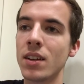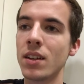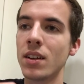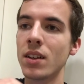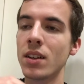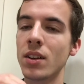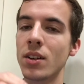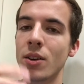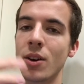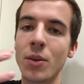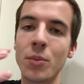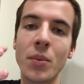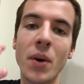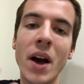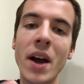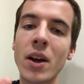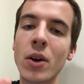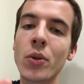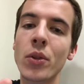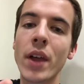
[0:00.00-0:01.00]
a
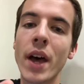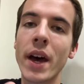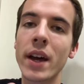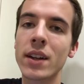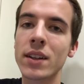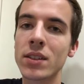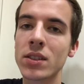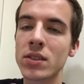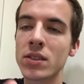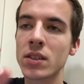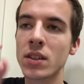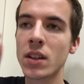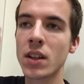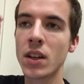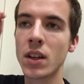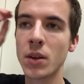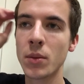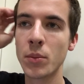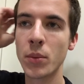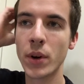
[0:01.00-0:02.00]
biolattice.
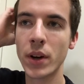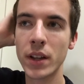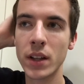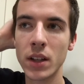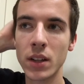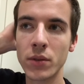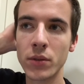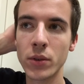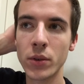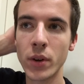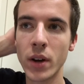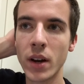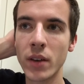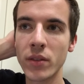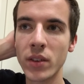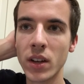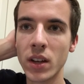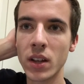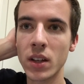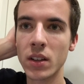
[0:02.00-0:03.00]
But if you
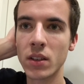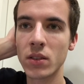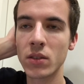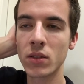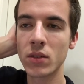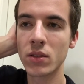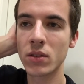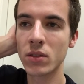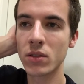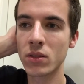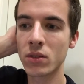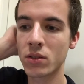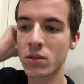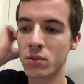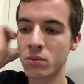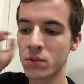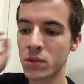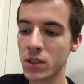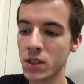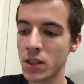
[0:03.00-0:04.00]
have a
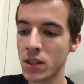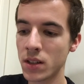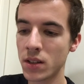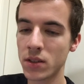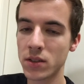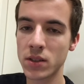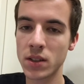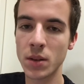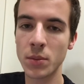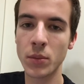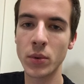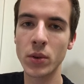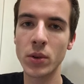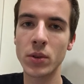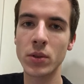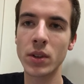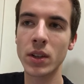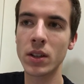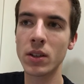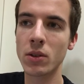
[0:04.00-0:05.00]
3D
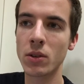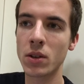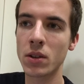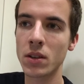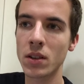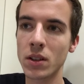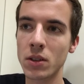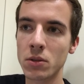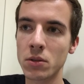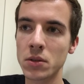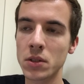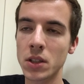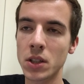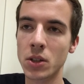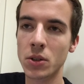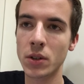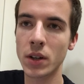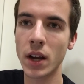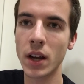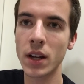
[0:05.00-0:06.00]
assembler, then you can literally
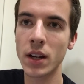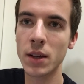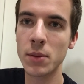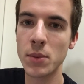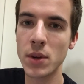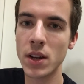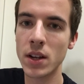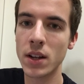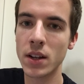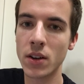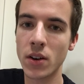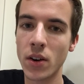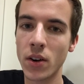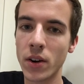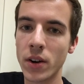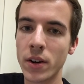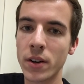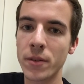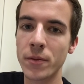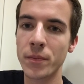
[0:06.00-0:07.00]
create a beating
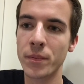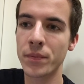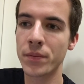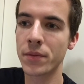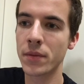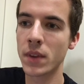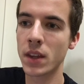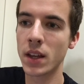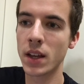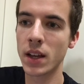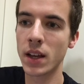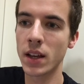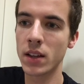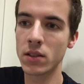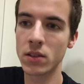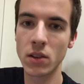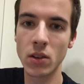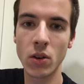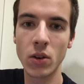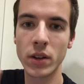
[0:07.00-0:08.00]
heart
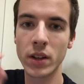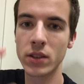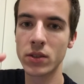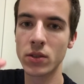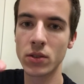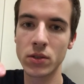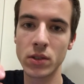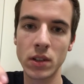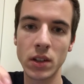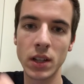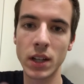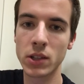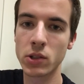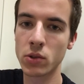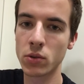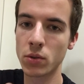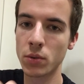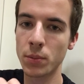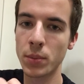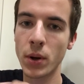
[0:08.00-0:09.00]
as long as there's an
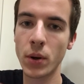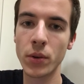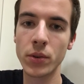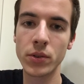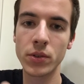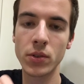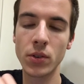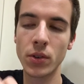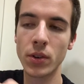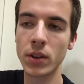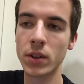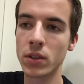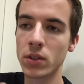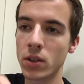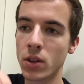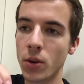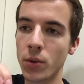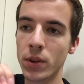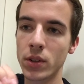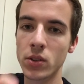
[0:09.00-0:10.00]
electrical pulse
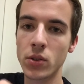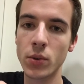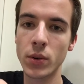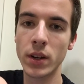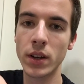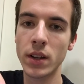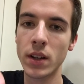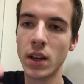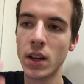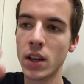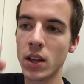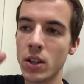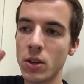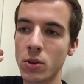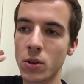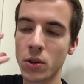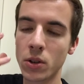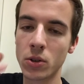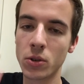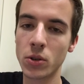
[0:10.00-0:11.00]
going to it. You
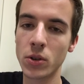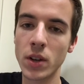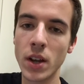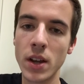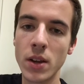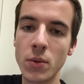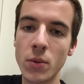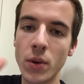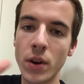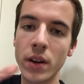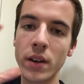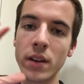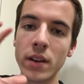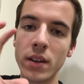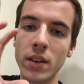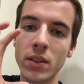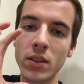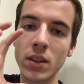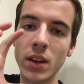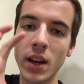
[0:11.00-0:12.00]
can create one
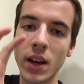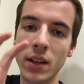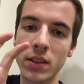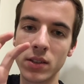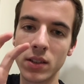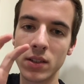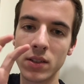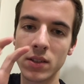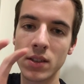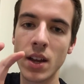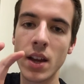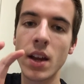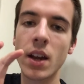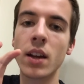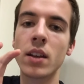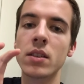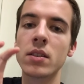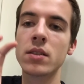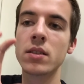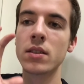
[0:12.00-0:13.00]
as it
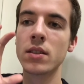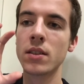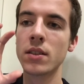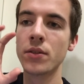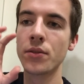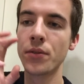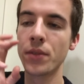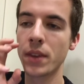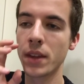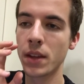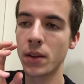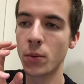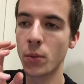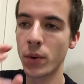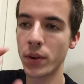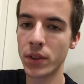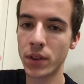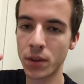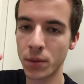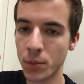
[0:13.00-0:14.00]
stands
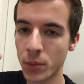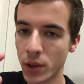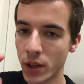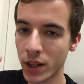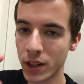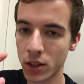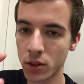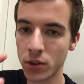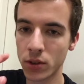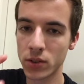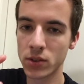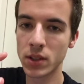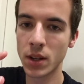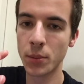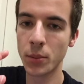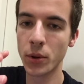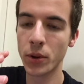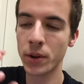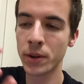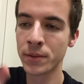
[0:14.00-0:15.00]
with a molecular
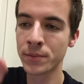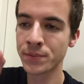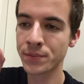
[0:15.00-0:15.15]
assembler.